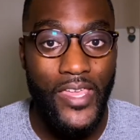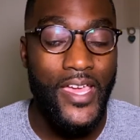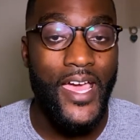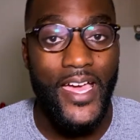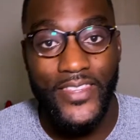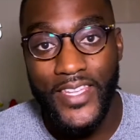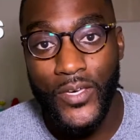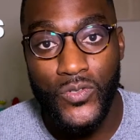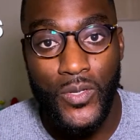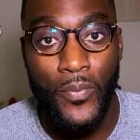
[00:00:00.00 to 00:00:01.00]
and then there was
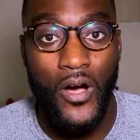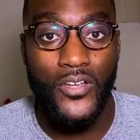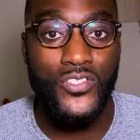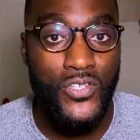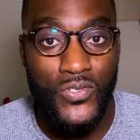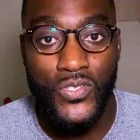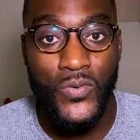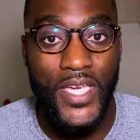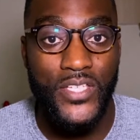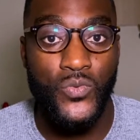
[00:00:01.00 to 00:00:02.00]
a part 2 to it
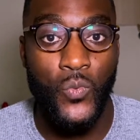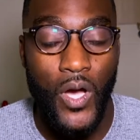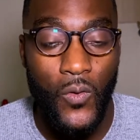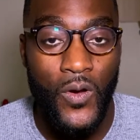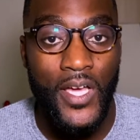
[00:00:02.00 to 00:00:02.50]
as well.